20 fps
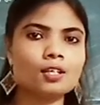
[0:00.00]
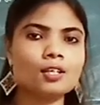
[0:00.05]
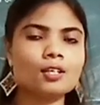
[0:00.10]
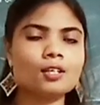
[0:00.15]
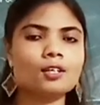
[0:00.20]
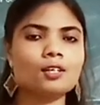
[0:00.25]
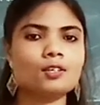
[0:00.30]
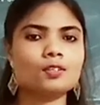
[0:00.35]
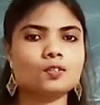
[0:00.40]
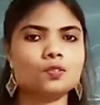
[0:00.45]

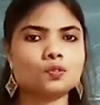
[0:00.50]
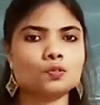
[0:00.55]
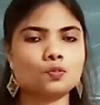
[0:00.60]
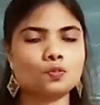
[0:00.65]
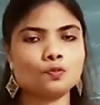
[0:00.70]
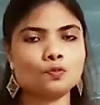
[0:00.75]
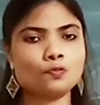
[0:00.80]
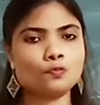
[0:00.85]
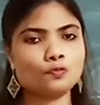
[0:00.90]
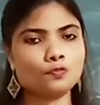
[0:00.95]
So
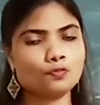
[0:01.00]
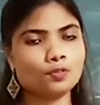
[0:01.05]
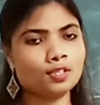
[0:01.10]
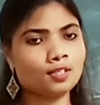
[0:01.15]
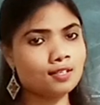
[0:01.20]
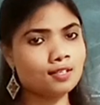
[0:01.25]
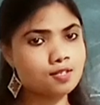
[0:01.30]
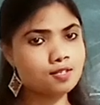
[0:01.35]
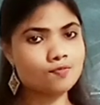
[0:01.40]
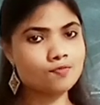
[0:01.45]
in this
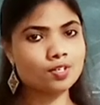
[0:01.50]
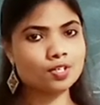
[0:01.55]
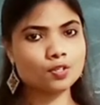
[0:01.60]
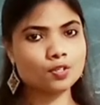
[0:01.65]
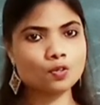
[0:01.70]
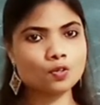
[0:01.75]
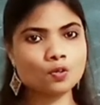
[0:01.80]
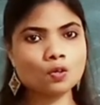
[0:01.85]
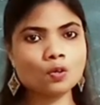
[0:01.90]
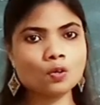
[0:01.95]

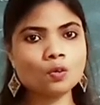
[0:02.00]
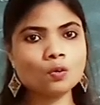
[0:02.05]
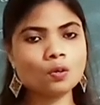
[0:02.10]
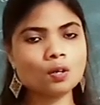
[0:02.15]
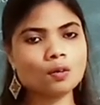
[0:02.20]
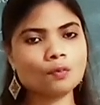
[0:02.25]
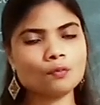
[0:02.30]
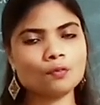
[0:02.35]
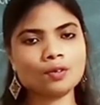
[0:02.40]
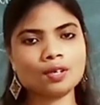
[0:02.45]
video
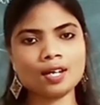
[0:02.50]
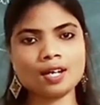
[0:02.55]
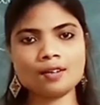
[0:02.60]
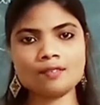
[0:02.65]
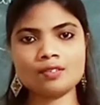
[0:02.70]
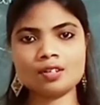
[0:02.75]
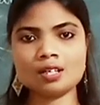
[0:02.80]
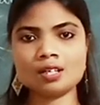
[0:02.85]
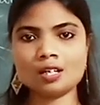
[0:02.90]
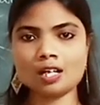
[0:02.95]
we have
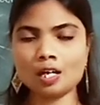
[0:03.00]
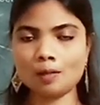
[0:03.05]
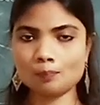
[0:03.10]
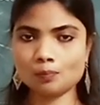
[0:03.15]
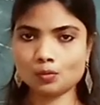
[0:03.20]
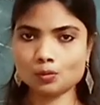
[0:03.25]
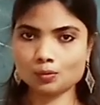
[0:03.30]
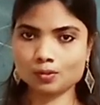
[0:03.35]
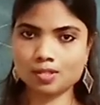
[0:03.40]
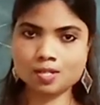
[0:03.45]
done up to
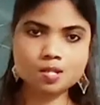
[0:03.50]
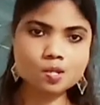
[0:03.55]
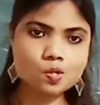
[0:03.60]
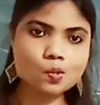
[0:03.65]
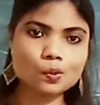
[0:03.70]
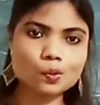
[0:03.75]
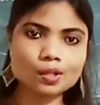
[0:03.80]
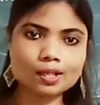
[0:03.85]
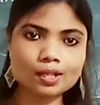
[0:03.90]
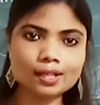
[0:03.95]
this
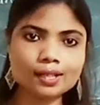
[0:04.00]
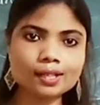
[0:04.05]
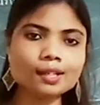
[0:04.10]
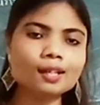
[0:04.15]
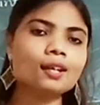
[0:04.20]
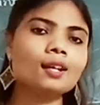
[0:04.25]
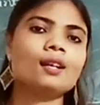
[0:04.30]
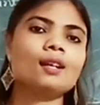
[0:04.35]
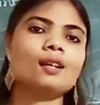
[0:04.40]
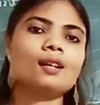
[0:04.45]
only,
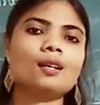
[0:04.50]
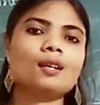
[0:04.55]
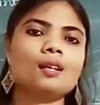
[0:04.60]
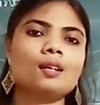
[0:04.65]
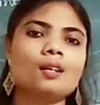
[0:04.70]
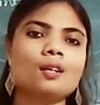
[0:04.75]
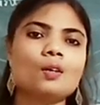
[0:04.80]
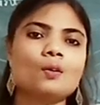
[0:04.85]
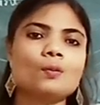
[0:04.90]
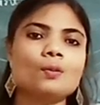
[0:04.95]
and
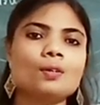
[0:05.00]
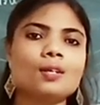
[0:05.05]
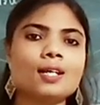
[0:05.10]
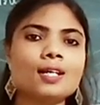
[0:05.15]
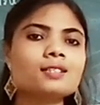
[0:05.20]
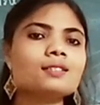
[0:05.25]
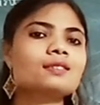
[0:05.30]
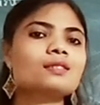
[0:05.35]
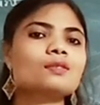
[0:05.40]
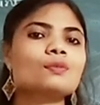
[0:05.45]
now next
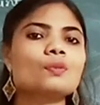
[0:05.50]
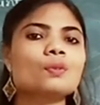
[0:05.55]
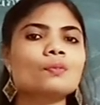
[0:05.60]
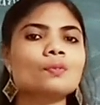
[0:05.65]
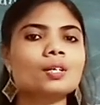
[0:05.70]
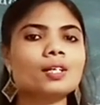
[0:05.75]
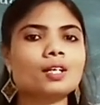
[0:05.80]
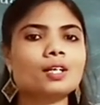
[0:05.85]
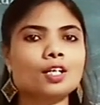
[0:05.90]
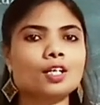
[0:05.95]
we will
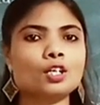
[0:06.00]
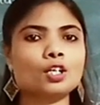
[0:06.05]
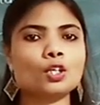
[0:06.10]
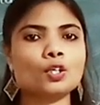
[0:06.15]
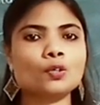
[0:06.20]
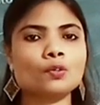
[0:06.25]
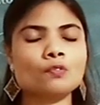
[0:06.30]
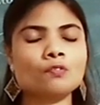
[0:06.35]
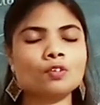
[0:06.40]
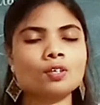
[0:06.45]
continue
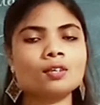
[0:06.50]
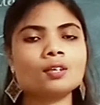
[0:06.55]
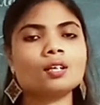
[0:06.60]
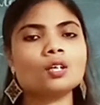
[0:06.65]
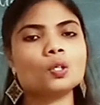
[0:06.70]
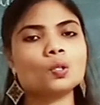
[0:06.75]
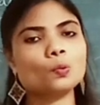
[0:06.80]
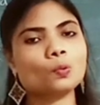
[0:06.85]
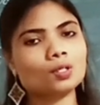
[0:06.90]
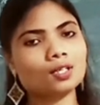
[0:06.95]
with the
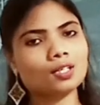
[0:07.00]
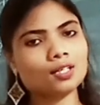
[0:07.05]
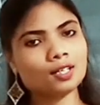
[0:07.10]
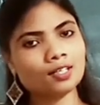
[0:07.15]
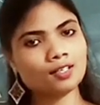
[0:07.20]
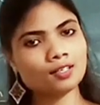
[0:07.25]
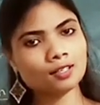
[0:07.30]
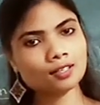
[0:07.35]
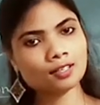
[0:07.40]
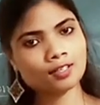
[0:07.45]
total
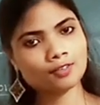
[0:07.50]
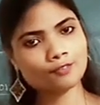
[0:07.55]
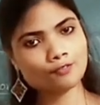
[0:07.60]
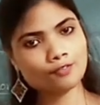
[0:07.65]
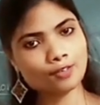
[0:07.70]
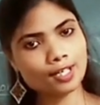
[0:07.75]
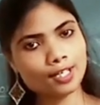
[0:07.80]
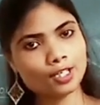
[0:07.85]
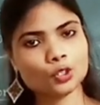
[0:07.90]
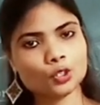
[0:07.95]
internal
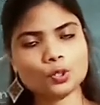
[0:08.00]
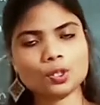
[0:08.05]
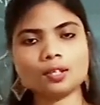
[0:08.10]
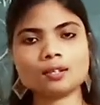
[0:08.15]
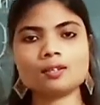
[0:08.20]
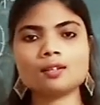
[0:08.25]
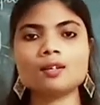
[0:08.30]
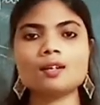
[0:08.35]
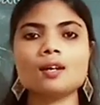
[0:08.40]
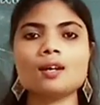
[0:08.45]
reflection
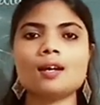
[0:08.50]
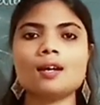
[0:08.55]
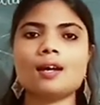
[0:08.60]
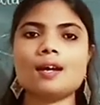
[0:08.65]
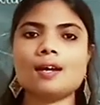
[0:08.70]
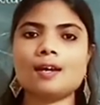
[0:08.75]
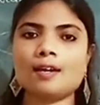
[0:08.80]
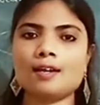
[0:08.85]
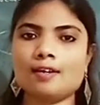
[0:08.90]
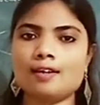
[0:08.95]

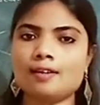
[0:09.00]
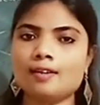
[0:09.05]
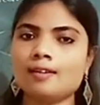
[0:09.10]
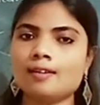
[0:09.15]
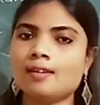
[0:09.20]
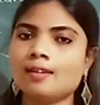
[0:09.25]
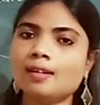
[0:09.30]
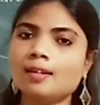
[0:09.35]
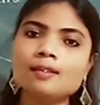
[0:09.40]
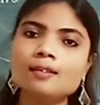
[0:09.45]
and
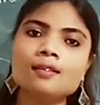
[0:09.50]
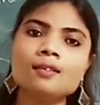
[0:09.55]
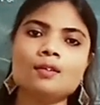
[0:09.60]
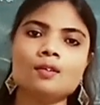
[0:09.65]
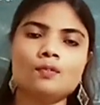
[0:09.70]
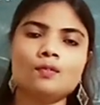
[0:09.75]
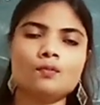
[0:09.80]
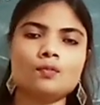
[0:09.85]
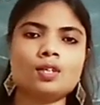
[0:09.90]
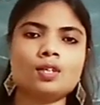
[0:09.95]
then
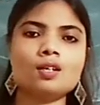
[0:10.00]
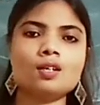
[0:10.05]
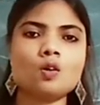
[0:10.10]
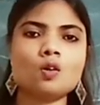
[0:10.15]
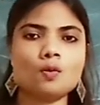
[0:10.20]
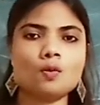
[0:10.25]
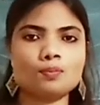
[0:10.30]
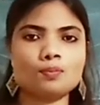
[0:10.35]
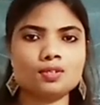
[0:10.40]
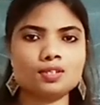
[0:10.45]
with the
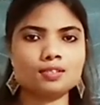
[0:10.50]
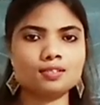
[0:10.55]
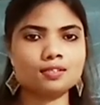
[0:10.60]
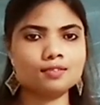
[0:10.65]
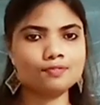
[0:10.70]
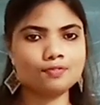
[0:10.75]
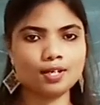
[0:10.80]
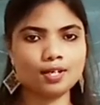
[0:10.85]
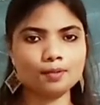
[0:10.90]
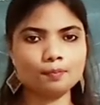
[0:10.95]
optical
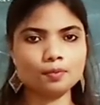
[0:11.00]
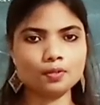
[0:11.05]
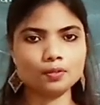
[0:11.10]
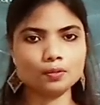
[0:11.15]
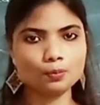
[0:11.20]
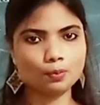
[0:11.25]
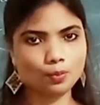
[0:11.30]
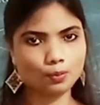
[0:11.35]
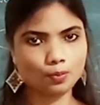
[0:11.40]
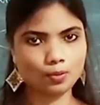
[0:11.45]
fiber.
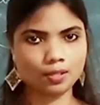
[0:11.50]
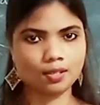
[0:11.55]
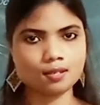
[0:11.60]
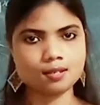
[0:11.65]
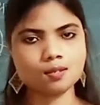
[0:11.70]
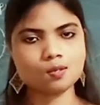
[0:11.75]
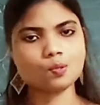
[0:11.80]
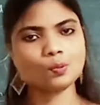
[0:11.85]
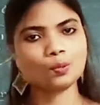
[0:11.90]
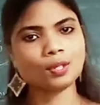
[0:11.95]
Okay, so
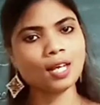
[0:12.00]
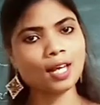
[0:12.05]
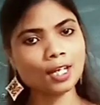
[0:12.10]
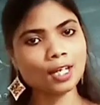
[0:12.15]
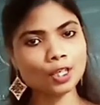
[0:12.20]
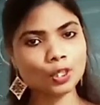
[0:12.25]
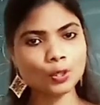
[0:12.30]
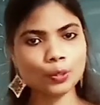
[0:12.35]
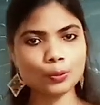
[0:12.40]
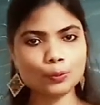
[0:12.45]
thank
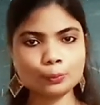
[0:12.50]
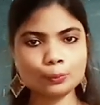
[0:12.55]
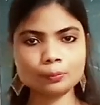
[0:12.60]
you.